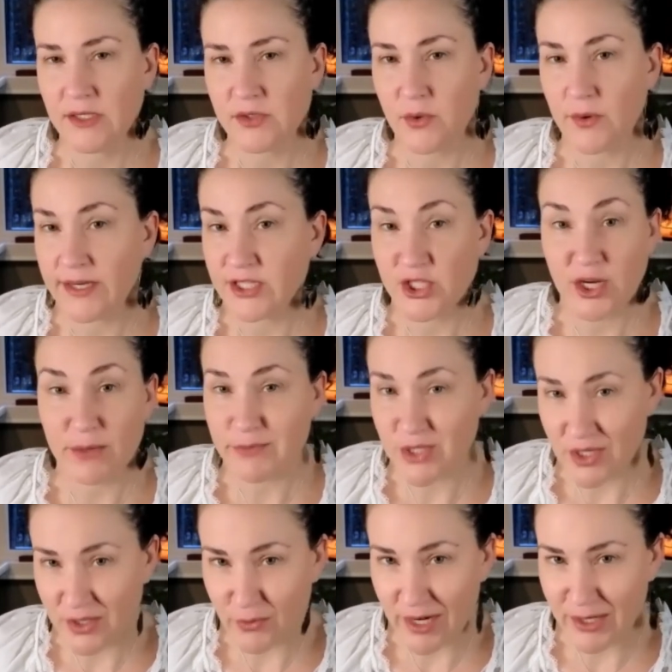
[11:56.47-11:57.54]
So I jumped
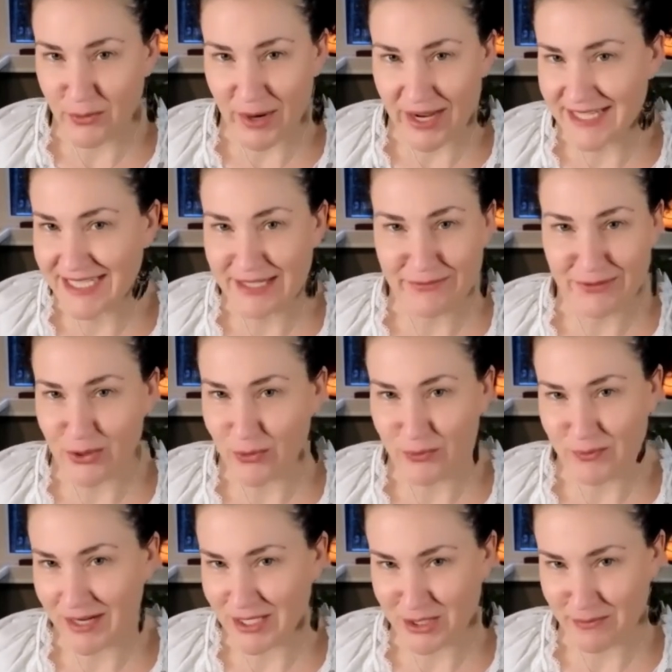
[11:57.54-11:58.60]
on it right away. I didn't even know
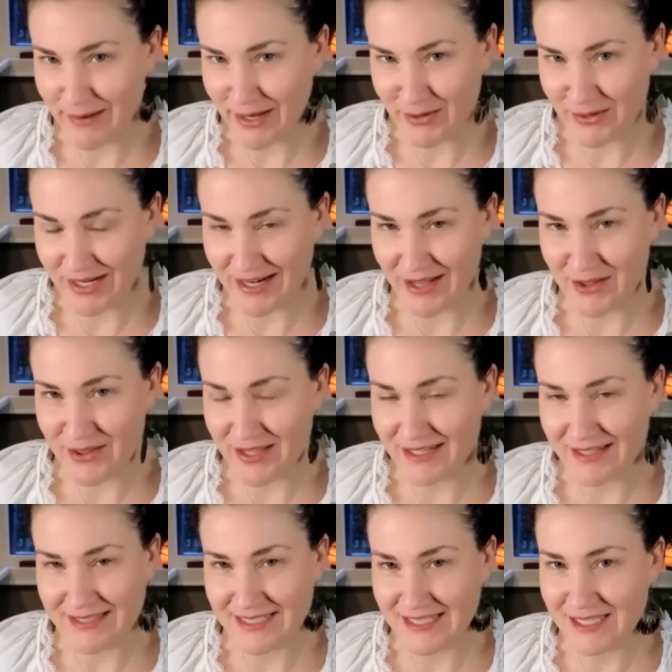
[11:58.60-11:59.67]
much about it other
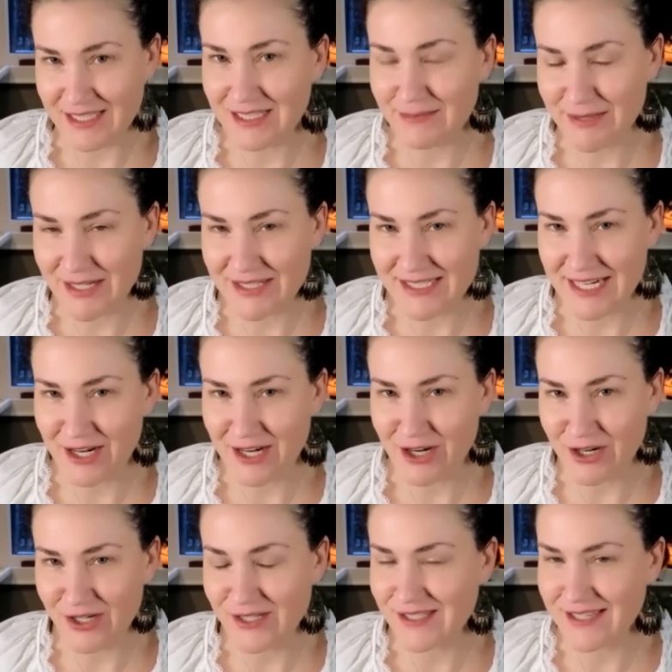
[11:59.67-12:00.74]
than I did a little bit on
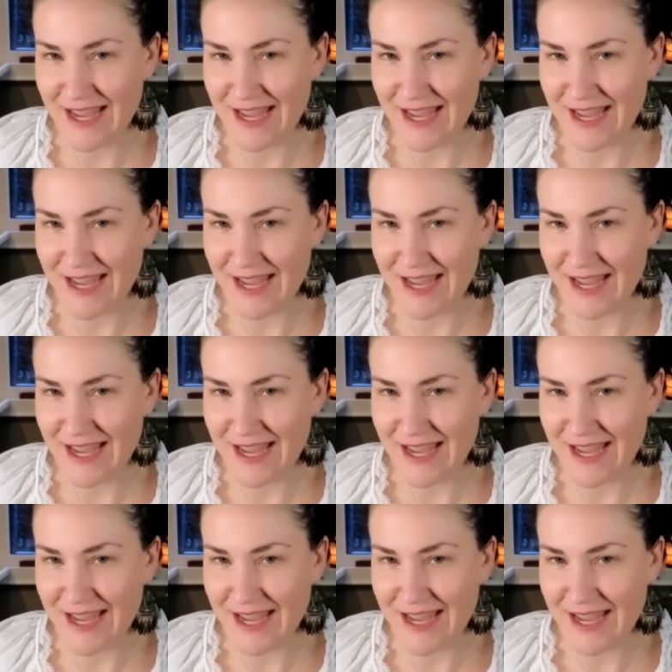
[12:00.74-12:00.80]
THz,